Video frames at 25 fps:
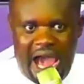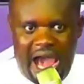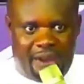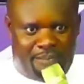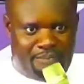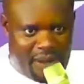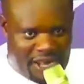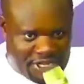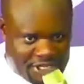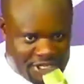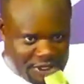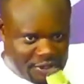
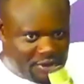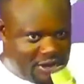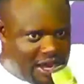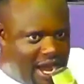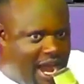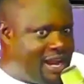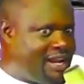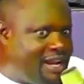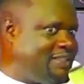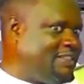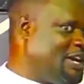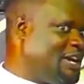but you carry
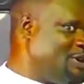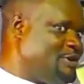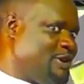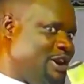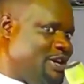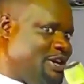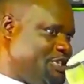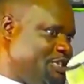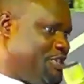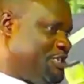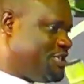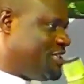the
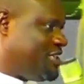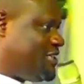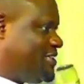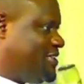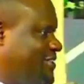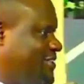grace.